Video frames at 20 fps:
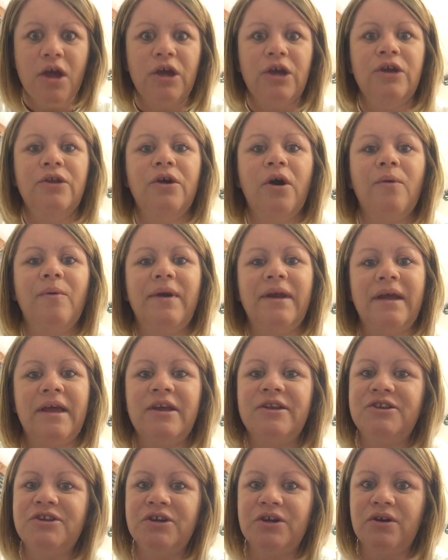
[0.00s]
You don't want to
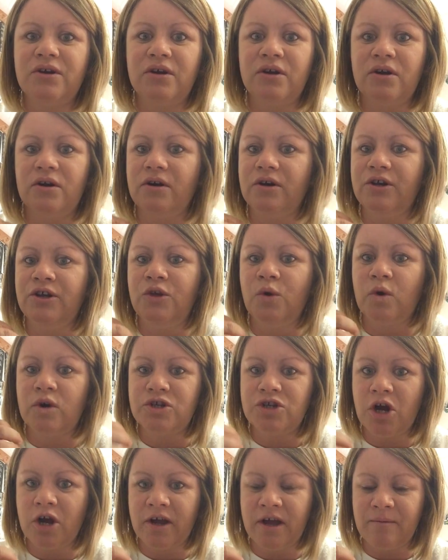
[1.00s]
get your
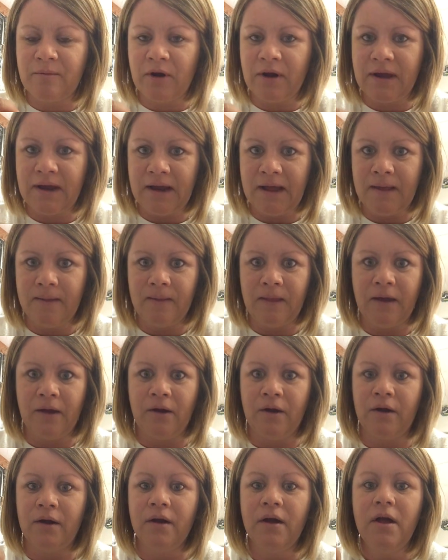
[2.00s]
target market in
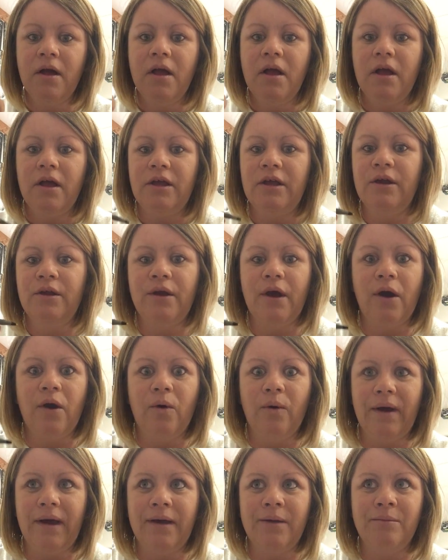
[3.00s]
there,
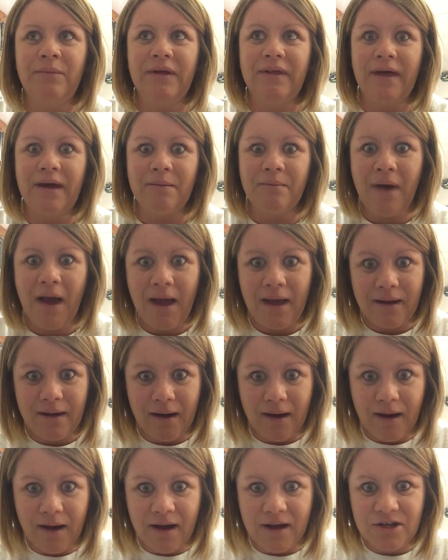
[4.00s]
and be like, my
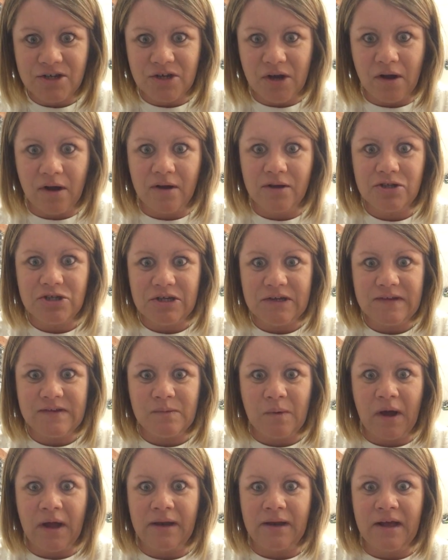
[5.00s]
gosh, all she's
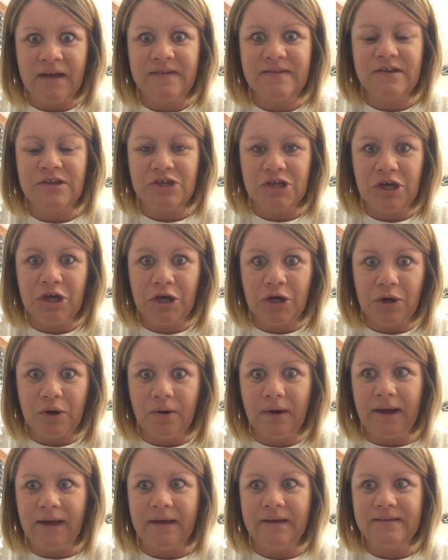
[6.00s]
wanting us to
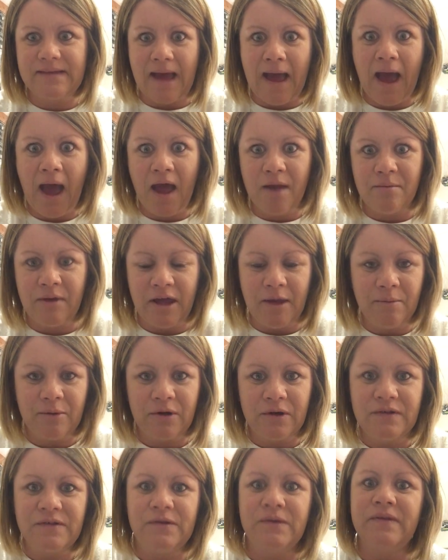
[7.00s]
do is add
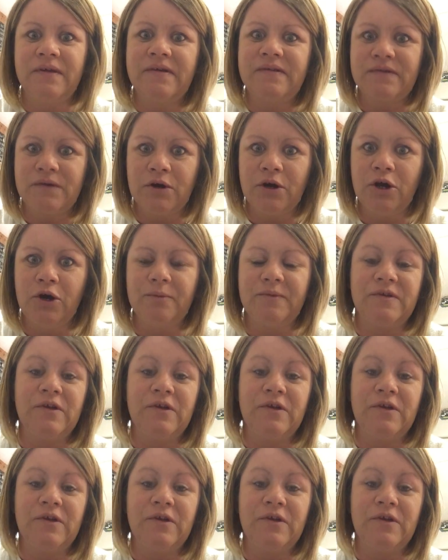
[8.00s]
people to this group.